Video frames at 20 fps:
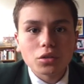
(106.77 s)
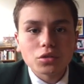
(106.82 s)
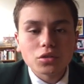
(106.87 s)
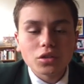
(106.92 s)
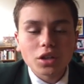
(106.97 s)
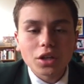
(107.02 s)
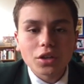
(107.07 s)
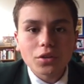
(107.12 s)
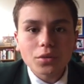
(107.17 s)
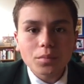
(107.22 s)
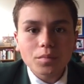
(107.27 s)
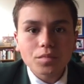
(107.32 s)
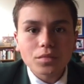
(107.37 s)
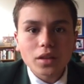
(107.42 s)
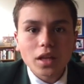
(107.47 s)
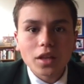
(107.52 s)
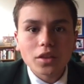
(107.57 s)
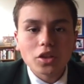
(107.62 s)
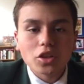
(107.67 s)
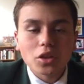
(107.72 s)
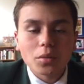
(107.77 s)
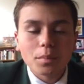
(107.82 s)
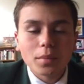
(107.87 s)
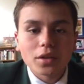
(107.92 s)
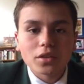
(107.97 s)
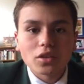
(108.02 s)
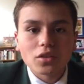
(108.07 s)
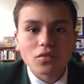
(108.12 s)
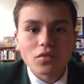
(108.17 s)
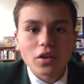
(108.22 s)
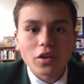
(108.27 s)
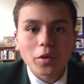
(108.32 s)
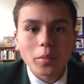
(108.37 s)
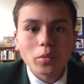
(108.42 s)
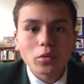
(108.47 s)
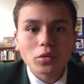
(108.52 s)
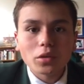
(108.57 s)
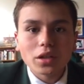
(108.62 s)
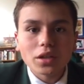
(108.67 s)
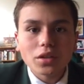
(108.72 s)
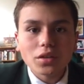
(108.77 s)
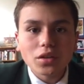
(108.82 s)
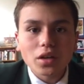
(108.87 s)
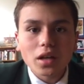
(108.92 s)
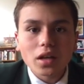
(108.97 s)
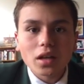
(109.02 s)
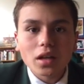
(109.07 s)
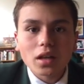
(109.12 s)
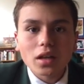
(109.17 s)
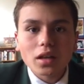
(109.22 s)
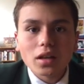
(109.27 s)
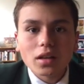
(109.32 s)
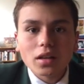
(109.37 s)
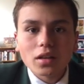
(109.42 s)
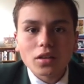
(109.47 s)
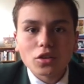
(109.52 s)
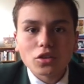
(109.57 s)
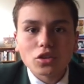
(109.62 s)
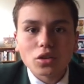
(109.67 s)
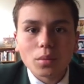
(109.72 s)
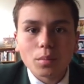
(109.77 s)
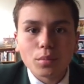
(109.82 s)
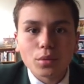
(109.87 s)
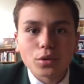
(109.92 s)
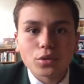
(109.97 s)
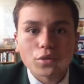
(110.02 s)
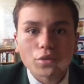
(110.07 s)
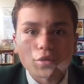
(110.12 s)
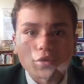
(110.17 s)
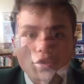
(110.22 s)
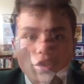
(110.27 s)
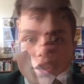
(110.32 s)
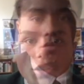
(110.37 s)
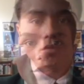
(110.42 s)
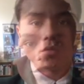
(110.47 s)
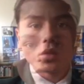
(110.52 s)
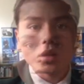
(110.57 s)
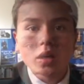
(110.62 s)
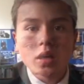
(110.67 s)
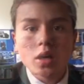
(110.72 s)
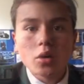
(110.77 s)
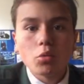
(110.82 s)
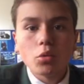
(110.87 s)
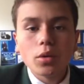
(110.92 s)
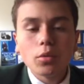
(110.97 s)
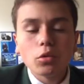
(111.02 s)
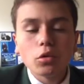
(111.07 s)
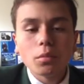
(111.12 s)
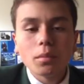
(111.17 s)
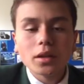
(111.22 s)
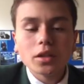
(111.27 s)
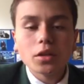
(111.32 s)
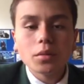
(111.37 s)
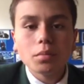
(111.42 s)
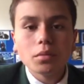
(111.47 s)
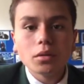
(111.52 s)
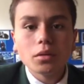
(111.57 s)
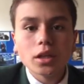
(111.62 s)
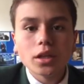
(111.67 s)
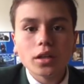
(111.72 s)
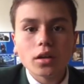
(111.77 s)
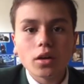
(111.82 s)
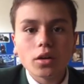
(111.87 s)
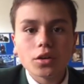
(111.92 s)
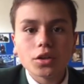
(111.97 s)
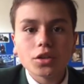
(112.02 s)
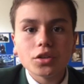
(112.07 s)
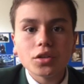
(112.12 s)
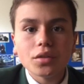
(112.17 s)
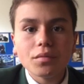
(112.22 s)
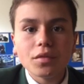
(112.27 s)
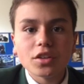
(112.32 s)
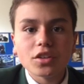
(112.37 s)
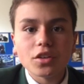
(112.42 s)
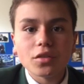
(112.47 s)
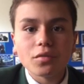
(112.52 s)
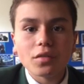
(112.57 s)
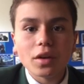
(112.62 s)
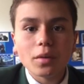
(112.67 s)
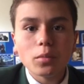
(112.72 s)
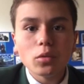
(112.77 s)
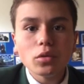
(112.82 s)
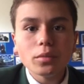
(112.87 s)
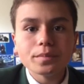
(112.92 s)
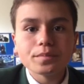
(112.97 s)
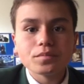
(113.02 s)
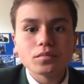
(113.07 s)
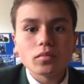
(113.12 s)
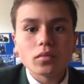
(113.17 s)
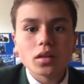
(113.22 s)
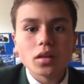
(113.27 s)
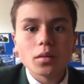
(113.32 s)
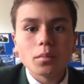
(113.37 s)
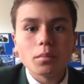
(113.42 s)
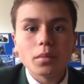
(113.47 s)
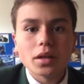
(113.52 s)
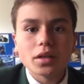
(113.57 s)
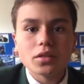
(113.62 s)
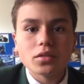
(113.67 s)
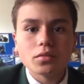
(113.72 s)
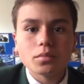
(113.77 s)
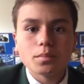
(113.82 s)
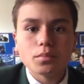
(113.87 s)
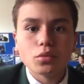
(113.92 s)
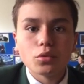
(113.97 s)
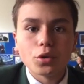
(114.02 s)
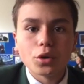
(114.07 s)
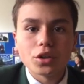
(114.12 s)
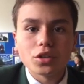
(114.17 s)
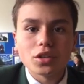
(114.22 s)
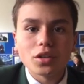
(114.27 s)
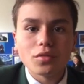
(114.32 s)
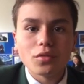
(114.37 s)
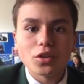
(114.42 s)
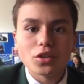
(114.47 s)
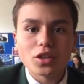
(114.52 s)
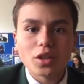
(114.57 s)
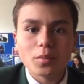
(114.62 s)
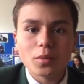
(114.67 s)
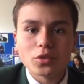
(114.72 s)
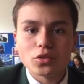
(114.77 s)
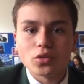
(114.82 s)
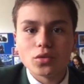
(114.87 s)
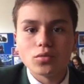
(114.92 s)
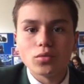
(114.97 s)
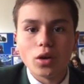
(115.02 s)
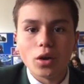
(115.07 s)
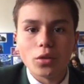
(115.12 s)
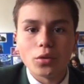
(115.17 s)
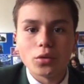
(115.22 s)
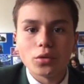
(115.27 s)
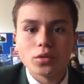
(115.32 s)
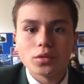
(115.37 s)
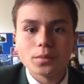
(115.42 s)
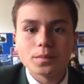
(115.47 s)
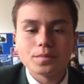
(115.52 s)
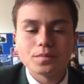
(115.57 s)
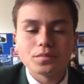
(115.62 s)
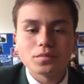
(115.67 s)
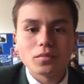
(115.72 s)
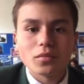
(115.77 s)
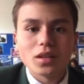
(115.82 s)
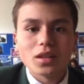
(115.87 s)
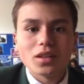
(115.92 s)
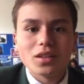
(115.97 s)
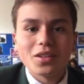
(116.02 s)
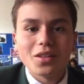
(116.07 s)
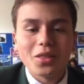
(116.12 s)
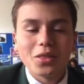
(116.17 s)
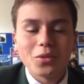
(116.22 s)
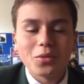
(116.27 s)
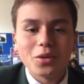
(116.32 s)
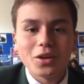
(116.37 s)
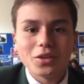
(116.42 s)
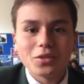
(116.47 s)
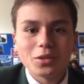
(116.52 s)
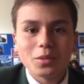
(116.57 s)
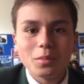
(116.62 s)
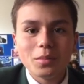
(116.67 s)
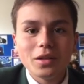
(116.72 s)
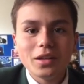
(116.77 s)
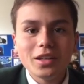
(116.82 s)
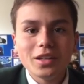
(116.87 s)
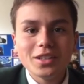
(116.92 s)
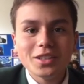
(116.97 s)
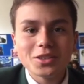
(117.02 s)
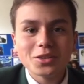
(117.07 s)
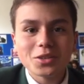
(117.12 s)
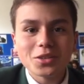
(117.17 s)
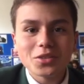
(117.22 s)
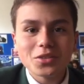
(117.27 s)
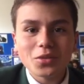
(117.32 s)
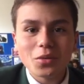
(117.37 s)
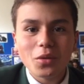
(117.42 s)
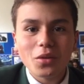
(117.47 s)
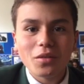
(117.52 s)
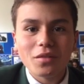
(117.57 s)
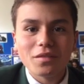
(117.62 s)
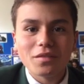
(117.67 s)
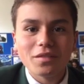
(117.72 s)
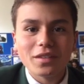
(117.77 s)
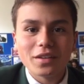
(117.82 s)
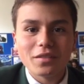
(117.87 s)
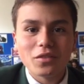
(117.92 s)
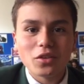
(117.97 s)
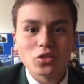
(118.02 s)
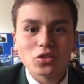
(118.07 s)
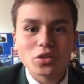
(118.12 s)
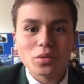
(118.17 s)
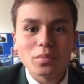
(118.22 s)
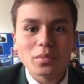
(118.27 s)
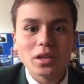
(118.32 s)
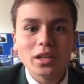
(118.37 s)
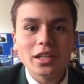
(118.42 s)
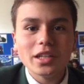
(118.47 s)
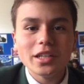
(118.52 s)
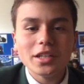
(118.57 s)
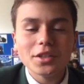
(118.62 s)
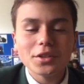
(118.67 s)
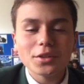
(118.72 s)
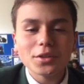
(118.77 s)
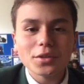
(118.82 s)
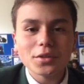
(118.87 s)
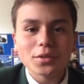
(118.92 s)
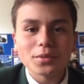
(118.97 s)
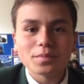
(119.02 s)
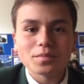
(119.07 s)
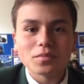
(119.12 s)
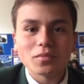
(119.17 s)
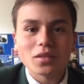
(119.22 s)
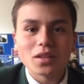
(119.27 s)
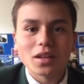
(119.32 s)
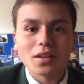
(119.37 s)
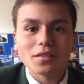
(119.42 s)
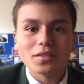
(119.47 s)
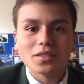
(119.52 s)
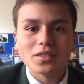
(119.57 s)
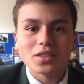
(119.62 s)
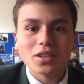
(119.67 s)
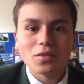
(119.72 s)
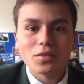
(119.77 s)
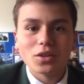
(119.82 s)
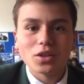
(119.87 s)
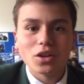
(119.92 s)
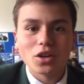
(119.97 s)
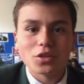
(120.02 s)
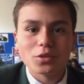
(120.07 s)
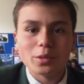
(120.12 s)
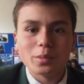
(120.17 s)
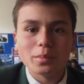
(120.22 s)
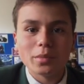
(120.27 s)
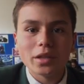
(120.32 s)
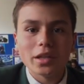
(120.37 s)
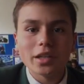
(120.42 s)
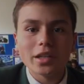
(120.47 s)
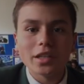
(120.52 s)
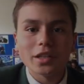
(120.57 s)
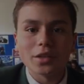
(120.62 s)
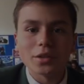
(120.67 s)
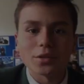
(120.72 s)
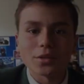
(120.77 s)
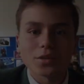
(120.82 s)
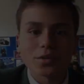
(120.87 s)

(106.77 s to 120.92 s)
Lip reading: container, and the dependent variable is the temperature change. We will manipulate our independent variable by pouring different amounts of water: 300 milliliters, 500 milliliters, and 700 milliliters.